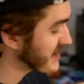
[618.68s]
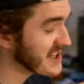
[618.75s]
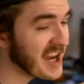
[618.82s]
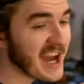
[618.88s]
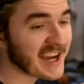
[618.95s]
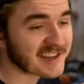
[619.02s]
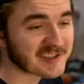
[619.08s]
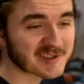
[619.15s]

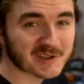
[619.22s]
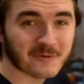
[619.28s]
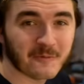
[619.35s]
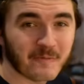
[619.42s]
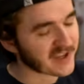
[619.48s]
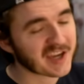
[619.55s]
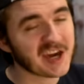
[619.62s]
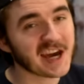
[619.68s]
Kix.
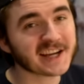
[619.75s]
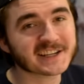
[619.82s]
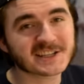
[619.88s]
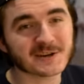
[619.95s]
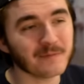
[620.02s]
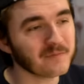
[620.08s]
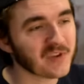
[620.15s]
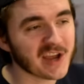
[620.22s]
Kix
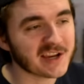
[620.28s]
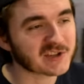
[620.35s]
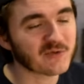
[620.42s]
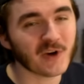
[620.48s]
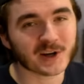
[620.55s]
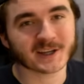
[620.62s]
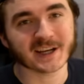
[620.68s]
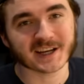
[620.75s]
is
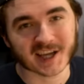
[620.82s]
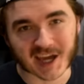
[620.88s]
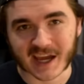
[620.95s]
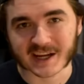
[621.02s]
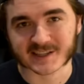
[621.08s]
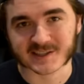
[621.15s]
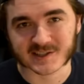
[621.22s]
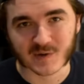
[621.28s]
fucking
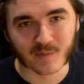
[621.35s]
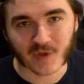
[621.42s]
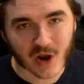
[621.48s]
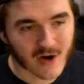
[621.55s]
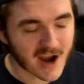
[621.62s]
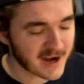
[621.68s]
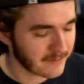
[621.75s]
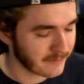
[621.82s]
Kix, all
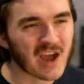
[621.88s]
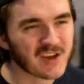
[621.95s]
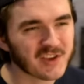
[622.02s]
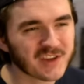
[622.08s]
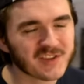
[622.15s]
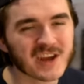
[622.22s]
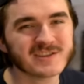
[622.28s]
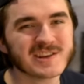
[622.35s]
right? think
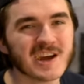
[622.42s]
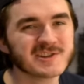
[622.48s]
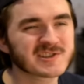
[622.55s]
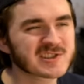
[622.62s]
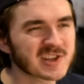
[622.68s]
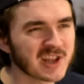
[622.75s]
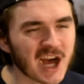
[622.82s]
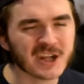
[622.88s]
they taste
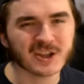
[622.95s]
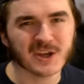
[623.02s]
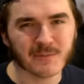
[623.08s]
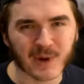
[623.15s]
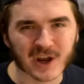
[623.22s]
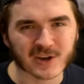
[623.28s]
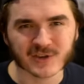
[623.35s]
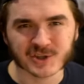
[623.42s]
slightly
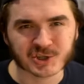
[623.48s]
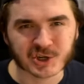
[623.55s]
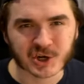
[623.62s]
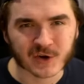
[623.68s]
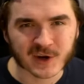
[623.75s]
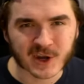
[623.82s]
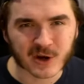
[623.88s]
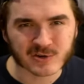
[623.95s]
better than
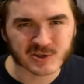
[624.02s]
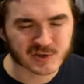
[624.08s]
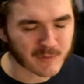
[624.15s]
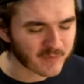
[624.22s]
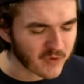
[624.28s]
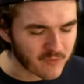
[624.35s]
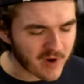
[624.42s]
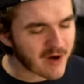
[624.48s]
Cheerios.
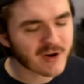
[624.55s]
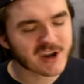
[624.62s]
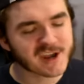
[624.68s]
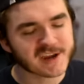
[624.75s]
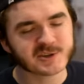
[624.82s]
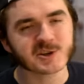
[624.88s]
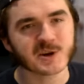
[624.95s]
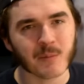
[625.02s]
Very
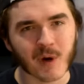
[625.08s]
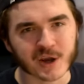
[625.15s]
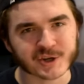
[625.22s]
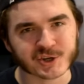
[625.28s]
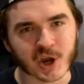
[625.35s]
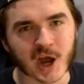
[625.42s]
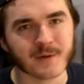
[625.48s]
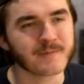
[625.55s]
easy to munch
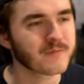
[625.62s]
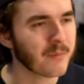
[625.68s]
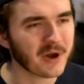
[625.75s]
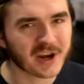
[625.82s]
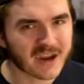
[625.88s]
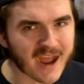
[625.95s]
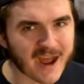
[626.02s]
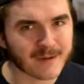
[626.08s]
on, but
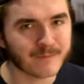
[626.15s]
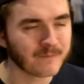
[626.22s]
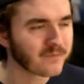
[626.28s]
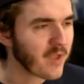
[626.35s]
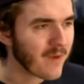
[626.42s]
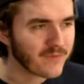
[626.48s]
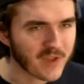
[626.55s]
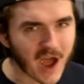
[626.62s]
again,
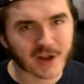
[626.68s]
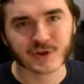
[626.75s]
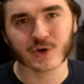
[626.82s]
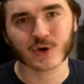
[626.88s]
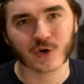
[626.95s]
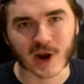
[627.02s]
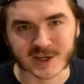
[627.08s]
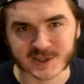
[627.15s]
not too
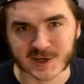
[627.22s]
crazy